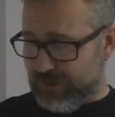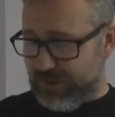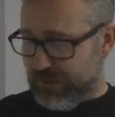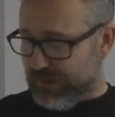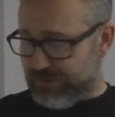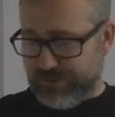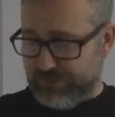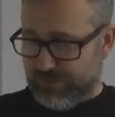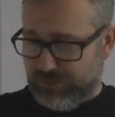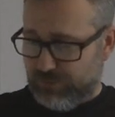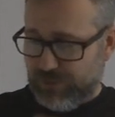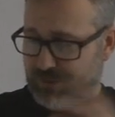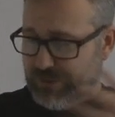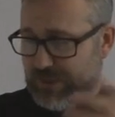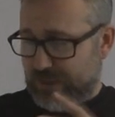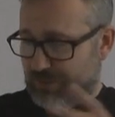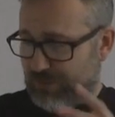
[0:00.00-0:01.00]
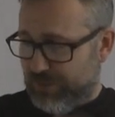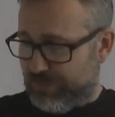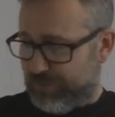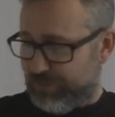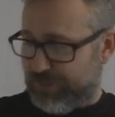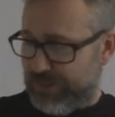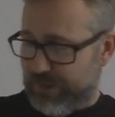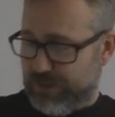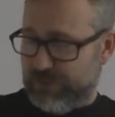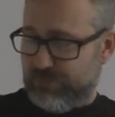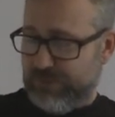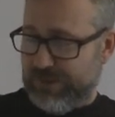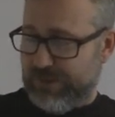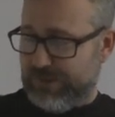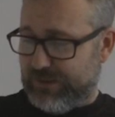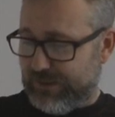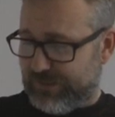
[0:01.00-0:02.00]
"I don't know what came over me,
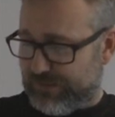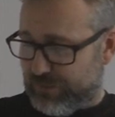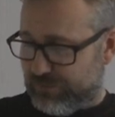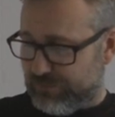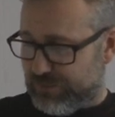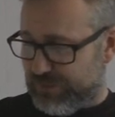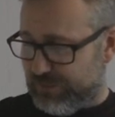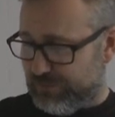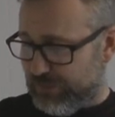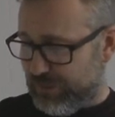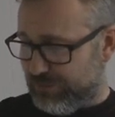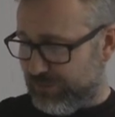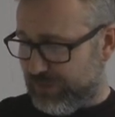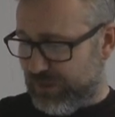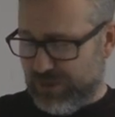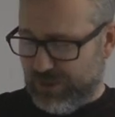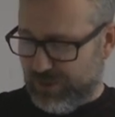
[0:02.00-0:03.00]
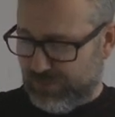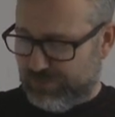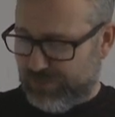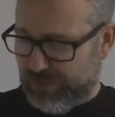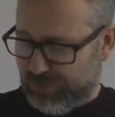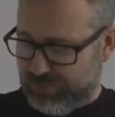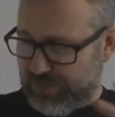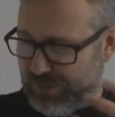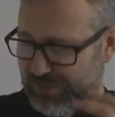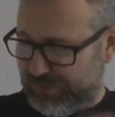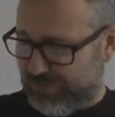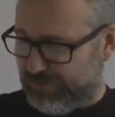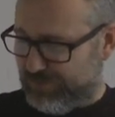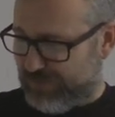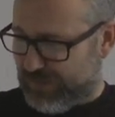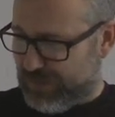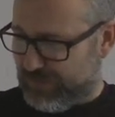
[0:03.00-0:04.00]
really I don't," he moaned. Oh, please
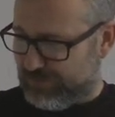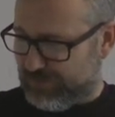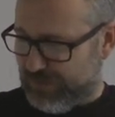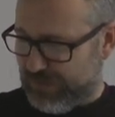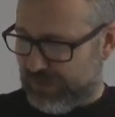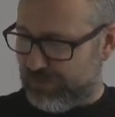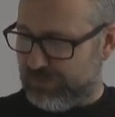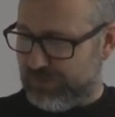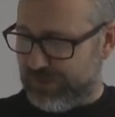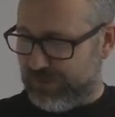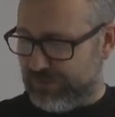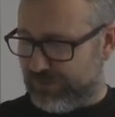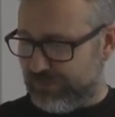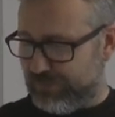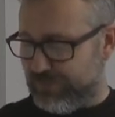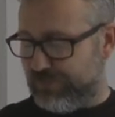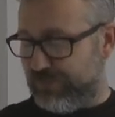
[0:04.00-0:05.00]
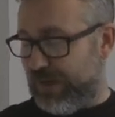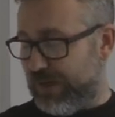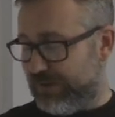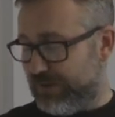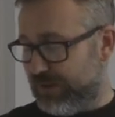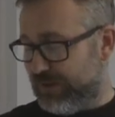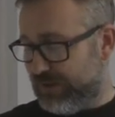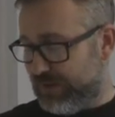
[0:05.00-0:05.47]
do forgive me," he pleaded with Rat.